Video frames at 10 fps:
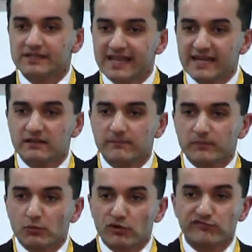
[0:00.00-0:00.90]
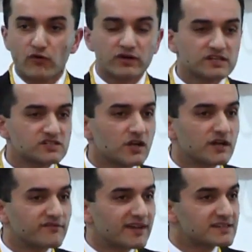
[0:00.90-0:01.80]
yet we're focused
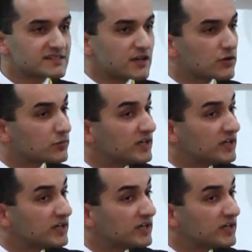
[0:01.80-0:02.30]
on events that are